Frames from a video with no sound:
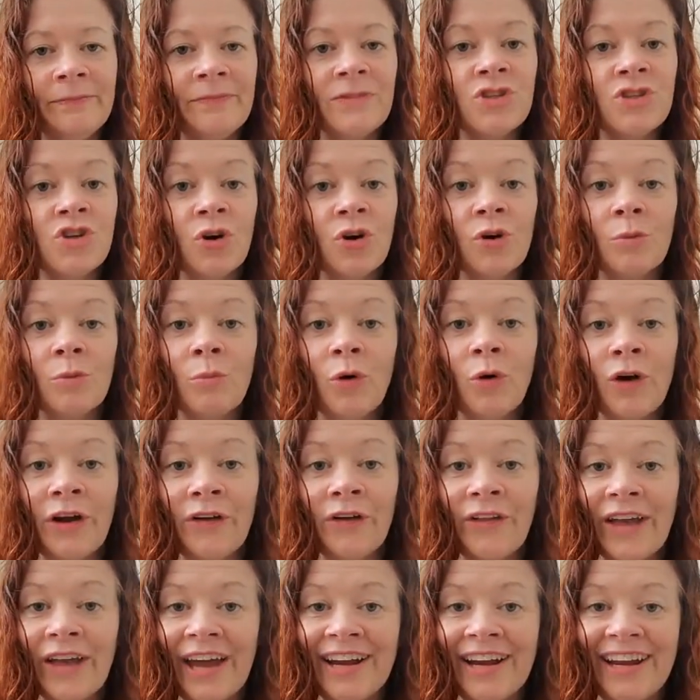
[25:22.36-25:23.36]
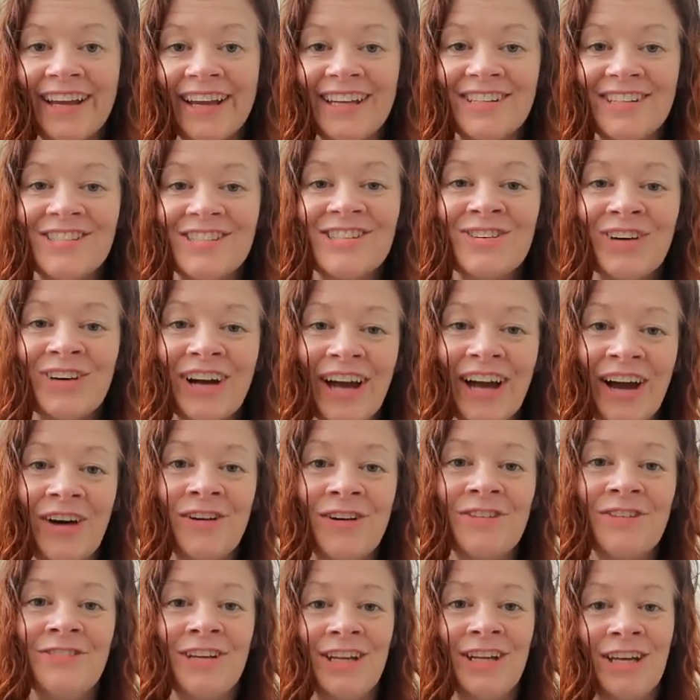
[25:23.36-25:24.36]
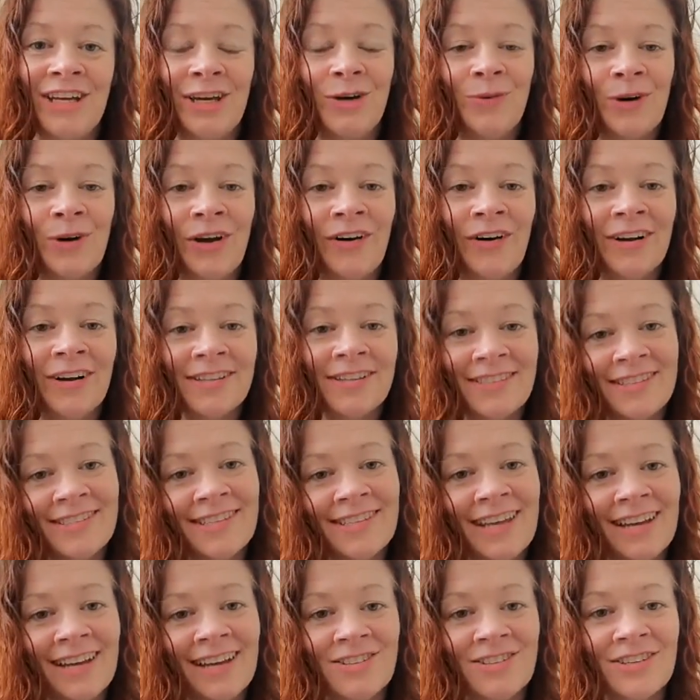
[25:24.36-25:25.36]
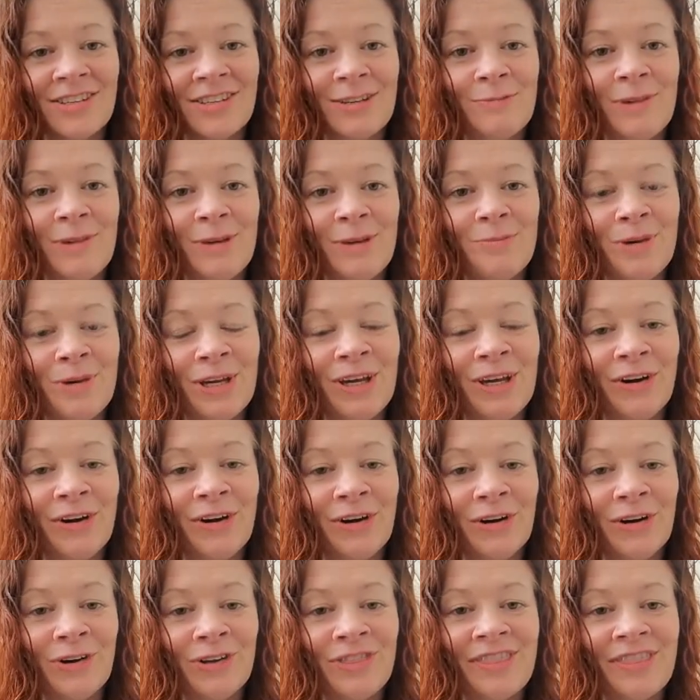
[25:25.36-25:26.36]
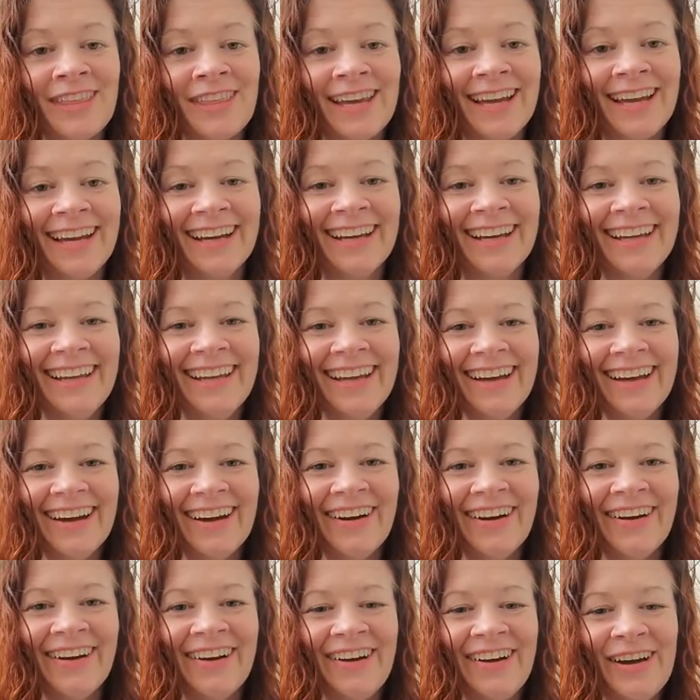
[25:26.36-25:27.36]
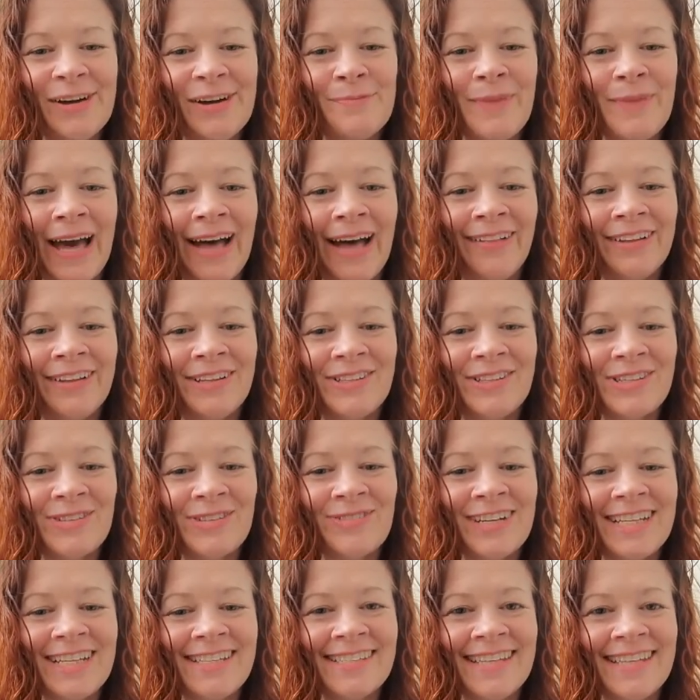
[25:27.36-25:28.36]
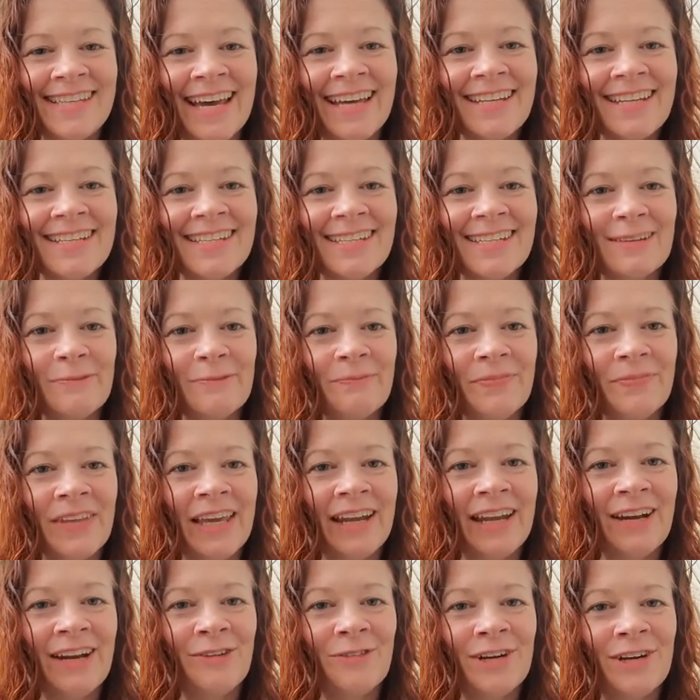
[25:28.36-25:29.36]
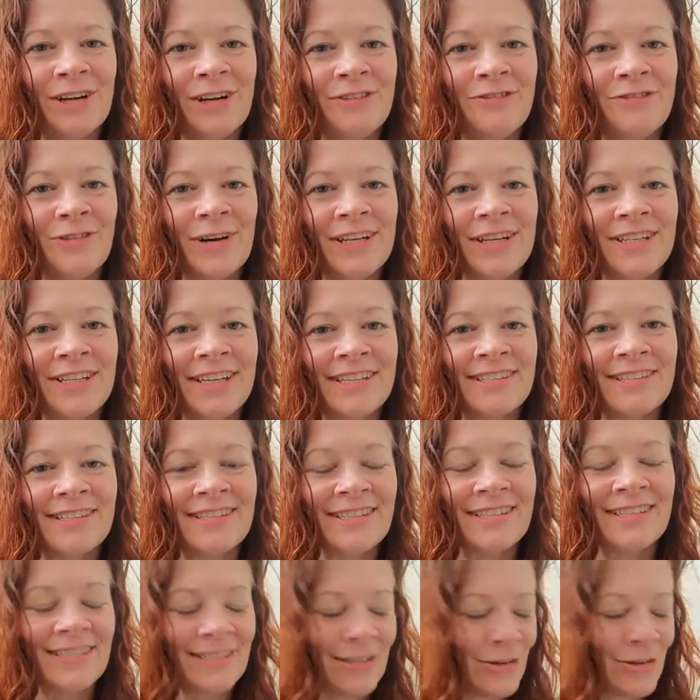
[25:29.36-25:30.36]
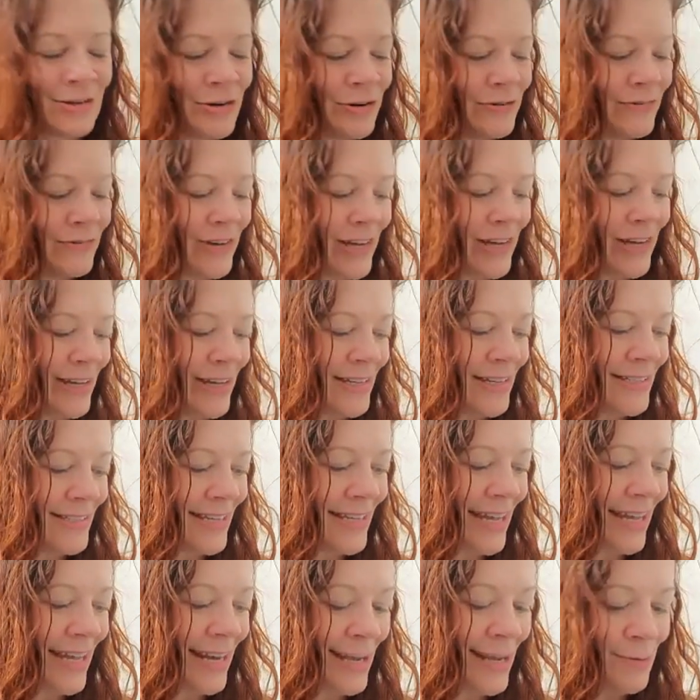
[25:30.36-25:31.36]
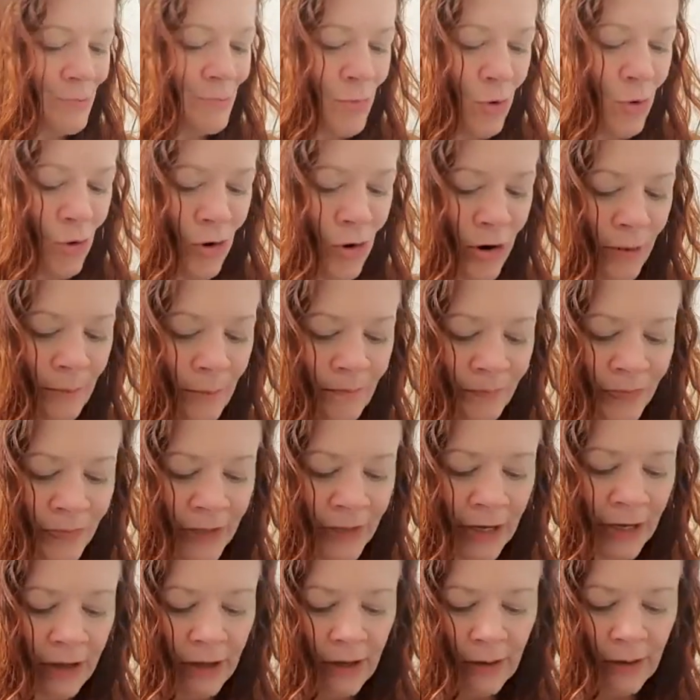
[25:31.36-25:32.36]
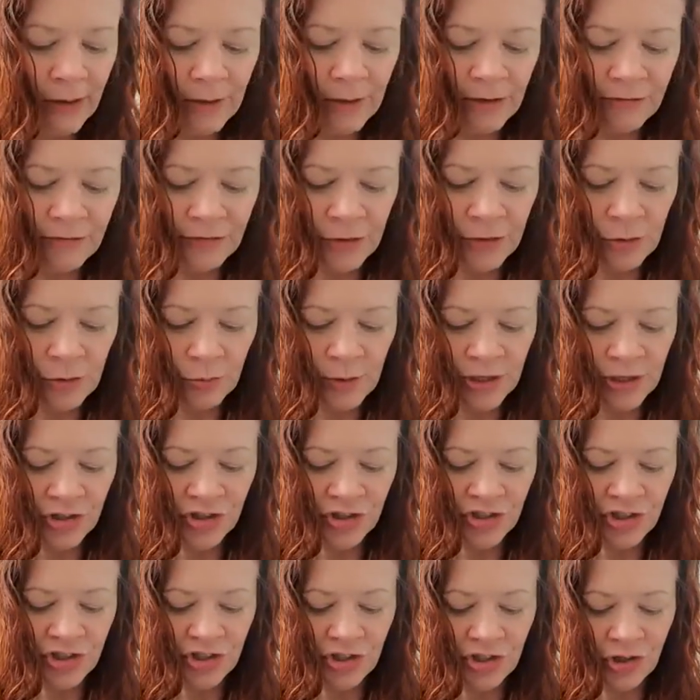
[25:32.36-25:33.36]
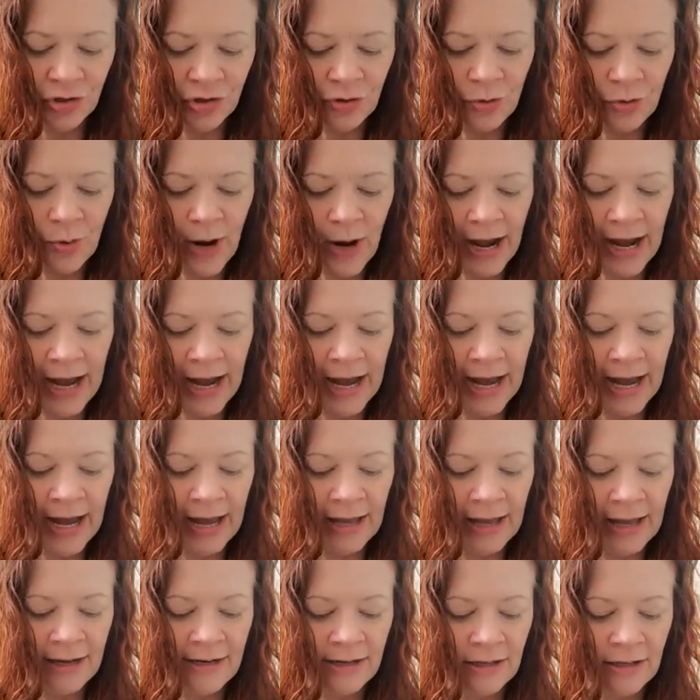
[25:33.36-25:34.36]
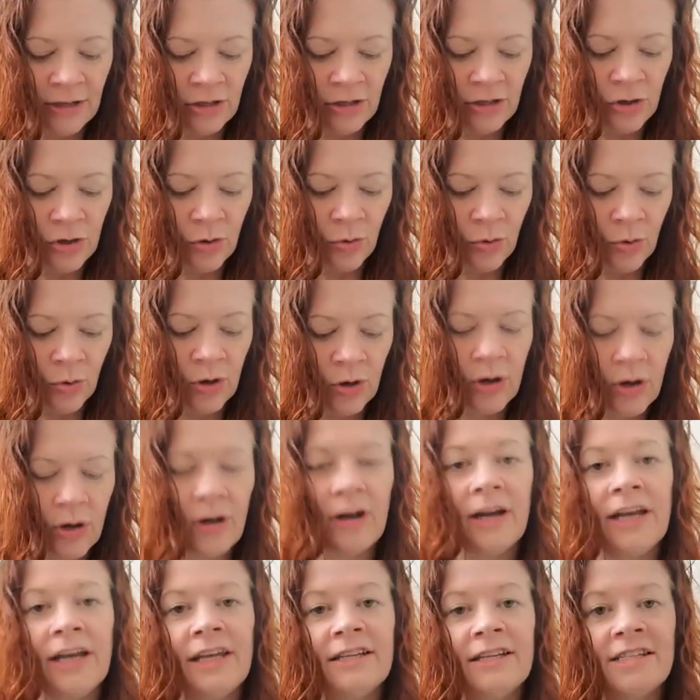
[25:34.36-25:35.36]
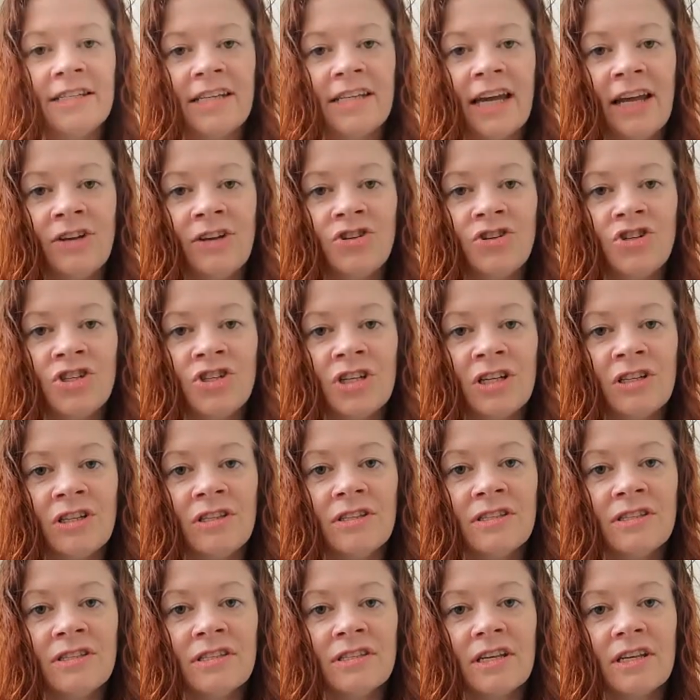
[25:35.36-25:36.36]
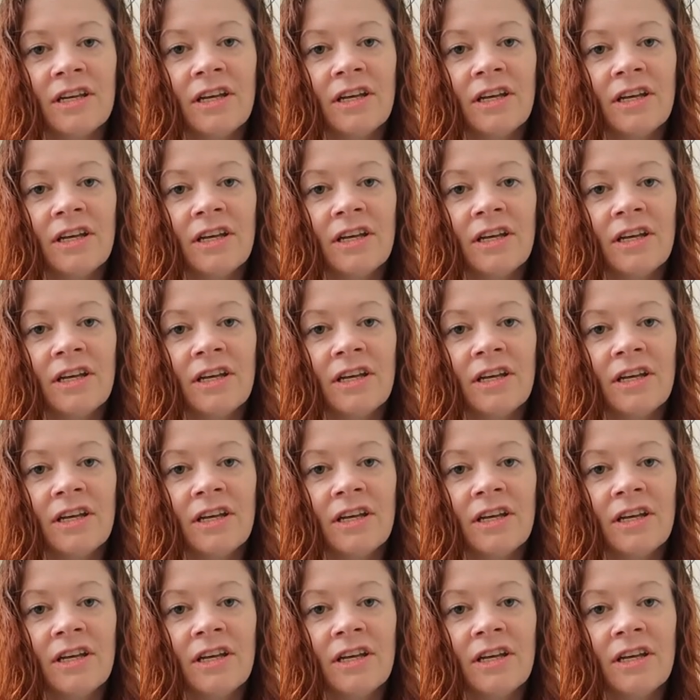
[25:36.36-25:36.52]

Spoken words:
turmoil heading into or out of an equinox, that's actually maybe a good thing, a balance reset, getting rid of what doesn't serve us anymore. If you wish to add your intentions